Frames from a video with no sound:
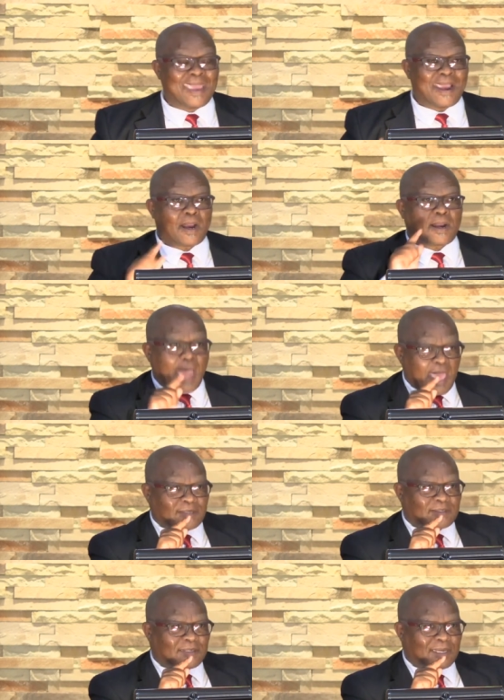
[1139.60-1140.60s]

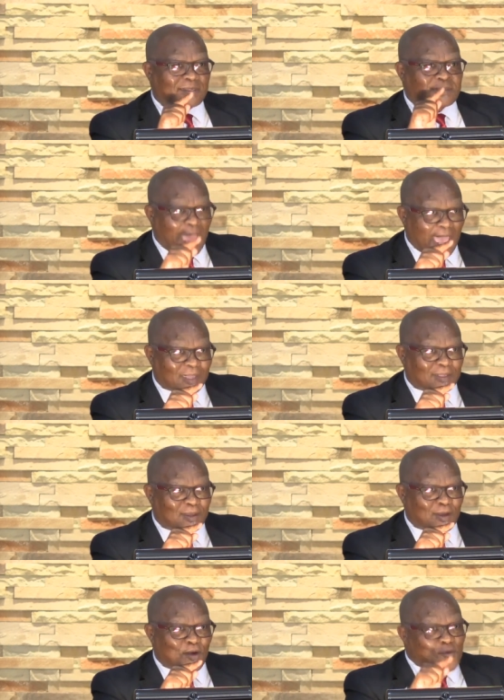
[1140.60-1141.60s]
Christ died
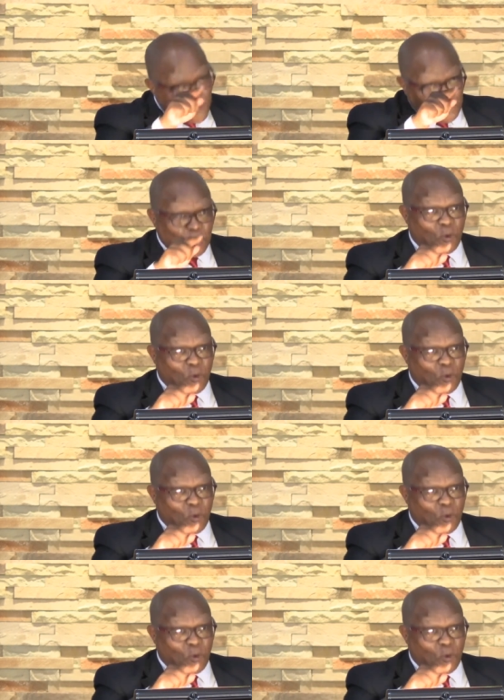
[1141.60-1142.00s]
for you.